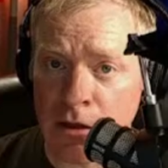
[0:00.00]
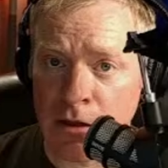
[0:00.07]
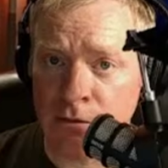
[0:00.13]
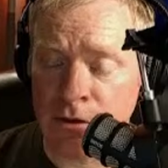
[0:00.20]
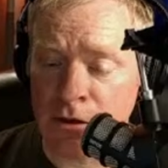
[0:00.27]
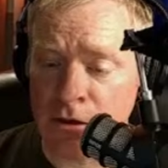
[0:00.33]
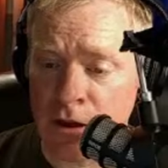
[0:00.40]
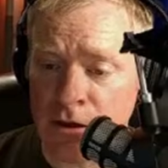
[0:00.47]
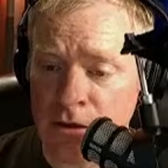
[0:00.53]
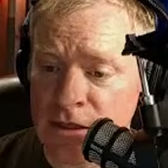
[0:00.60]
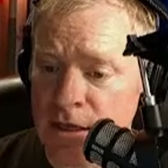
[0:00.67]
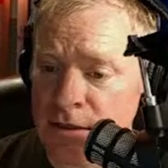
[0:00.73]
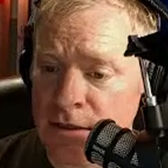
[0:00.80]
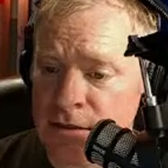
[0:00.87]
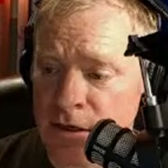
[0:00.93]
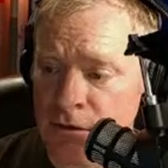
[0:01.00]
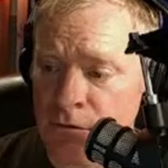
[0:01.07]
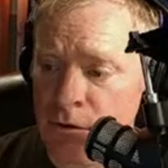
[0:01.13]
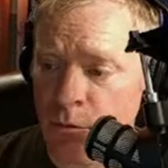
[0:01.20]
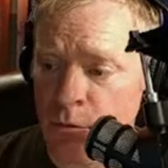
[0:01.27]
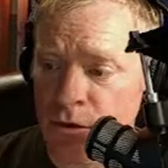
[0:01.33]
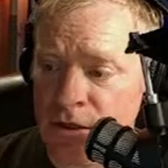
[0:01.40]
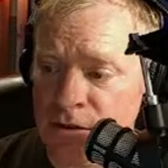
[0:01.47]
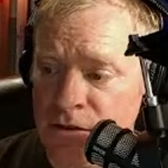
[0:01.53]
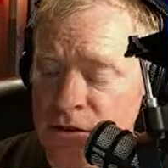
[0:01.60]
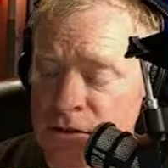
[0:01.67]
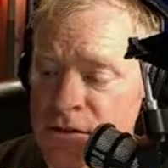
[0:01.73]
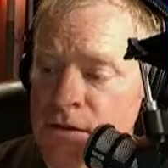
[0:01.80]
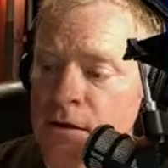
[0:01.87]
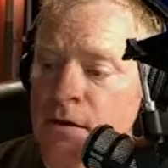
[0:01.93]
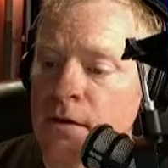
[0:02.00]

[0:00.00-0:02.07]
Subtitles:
in the United States. I grew up with inches.